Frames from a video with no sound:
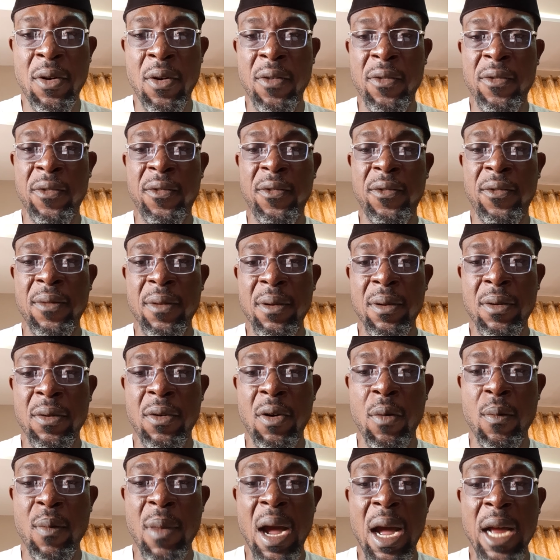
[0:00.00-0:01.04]
of
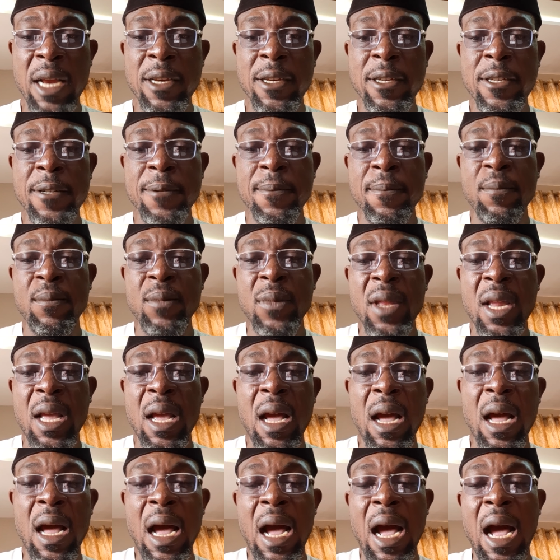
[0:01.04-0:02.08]
command,
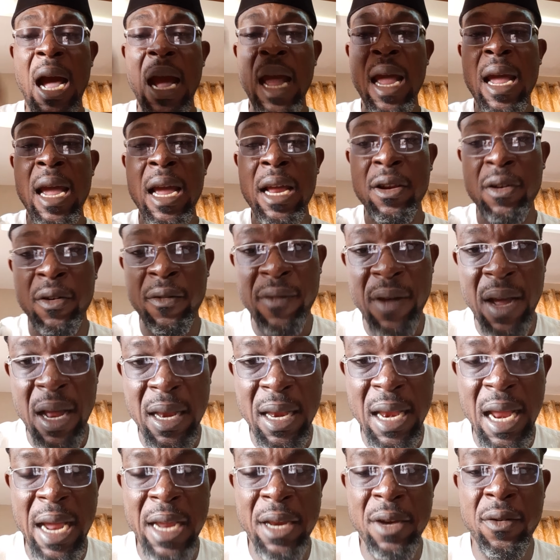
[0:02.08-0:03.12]
ahead of our
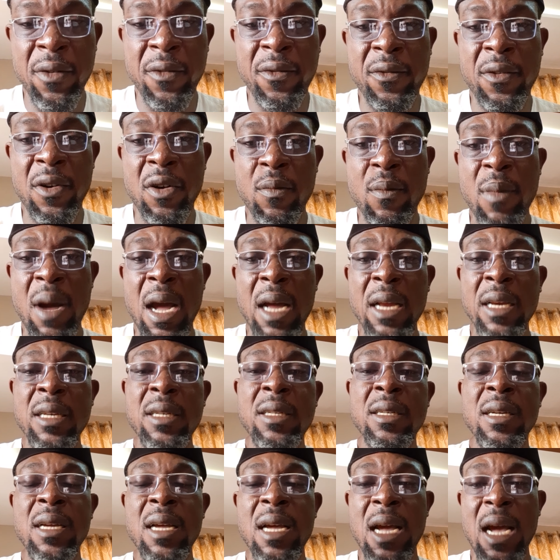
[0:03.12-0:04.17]
line of command,
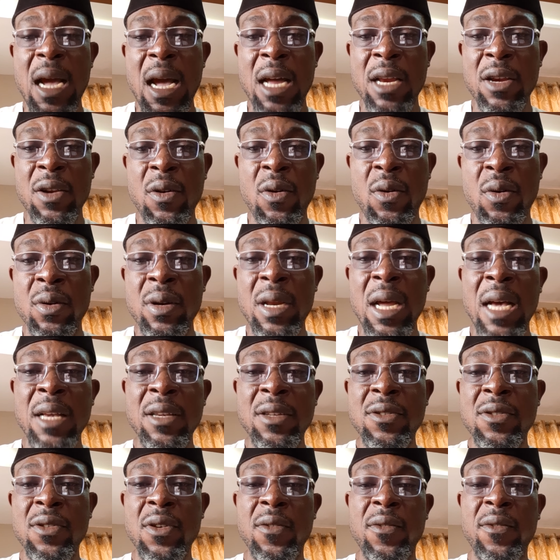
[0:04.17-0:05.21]
and all that
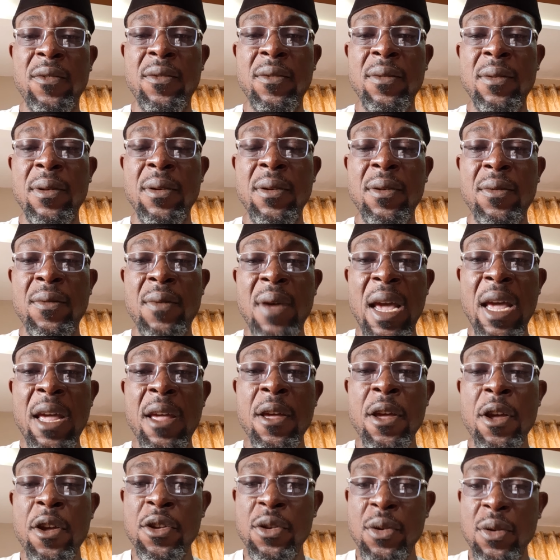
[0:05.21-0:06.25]
stuff, right?
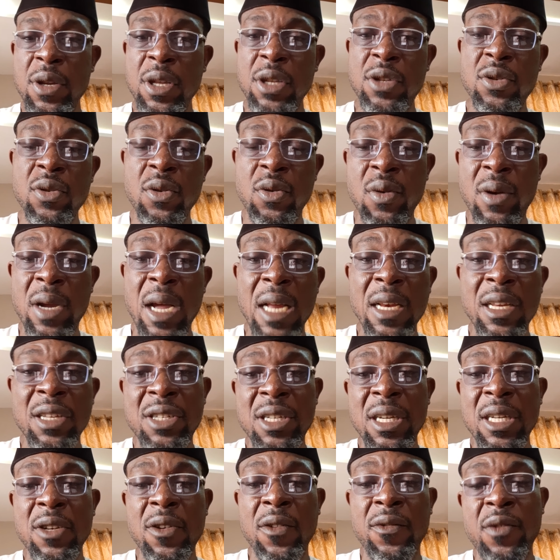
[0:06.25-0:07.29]
You need to look at the
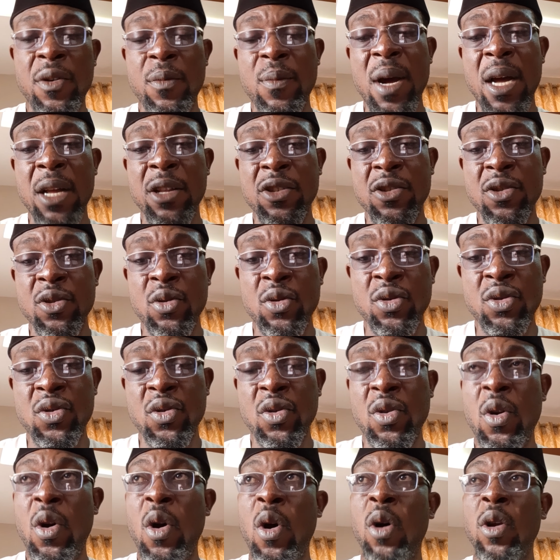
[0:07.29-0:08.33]
chain of commands, who to
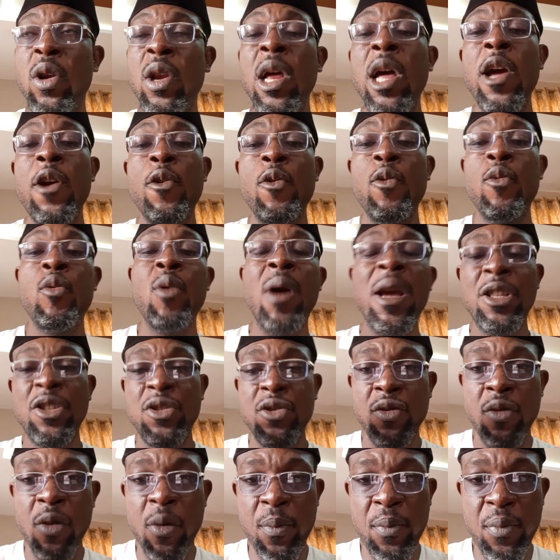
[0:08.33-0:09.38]
call, where
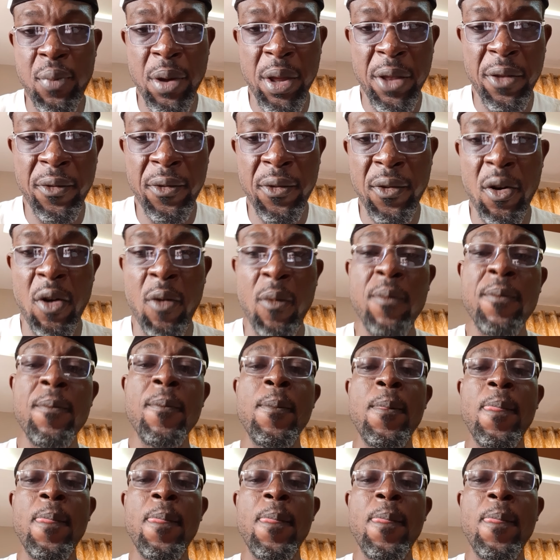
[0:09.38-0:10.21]
to operate from,